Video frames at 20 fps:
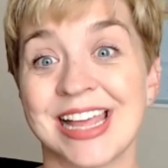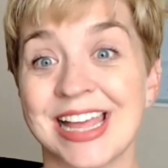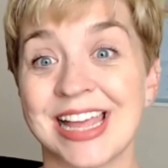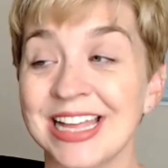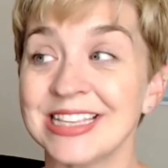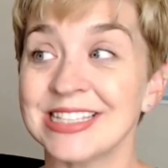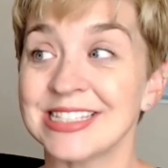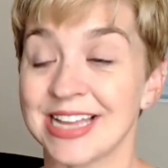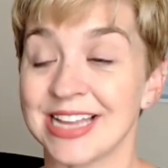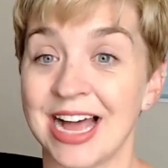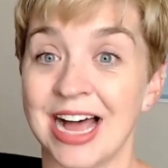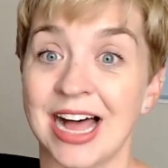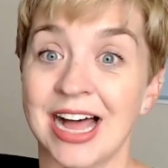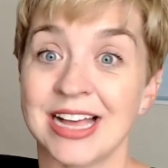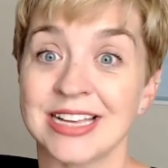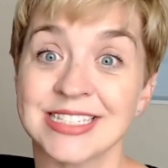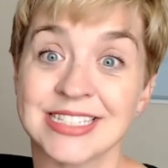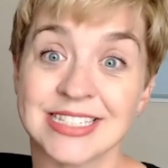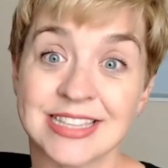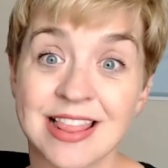It's
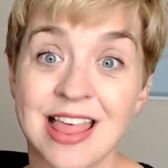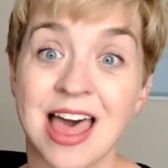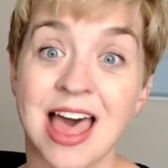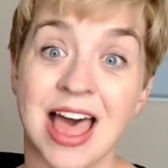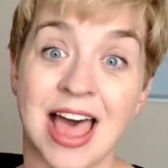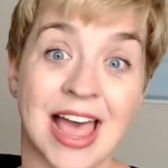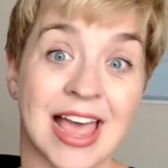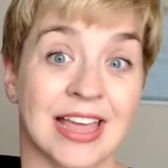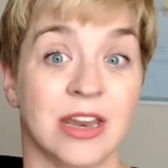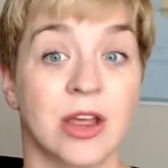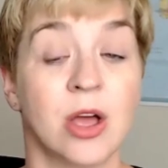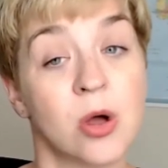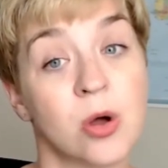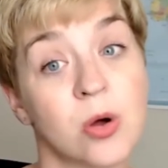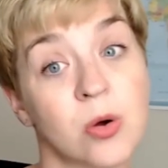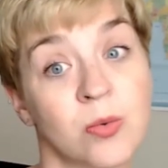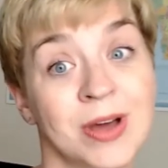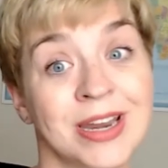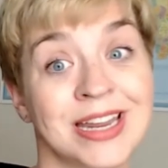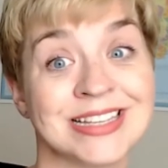a slide.
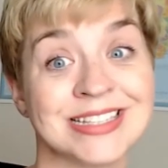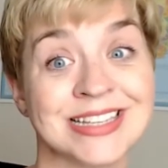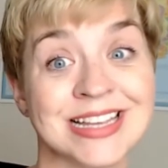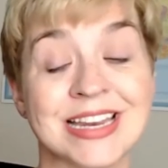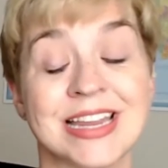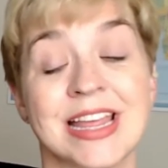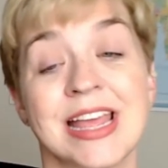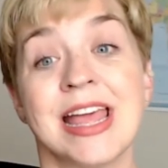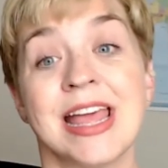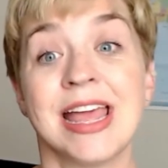What is it?